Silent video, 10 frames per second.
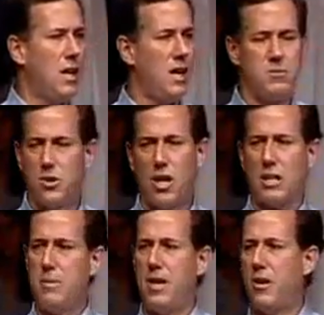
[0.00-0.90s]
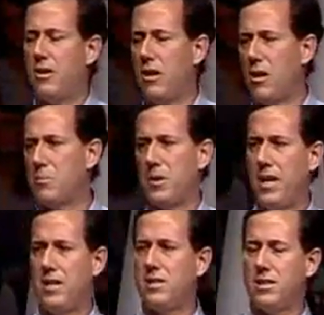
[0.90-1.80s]
I'll talk about our
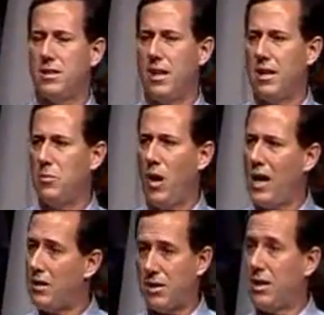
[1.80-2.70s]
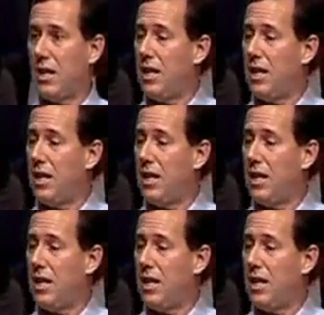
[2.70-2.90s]
plans and why I think,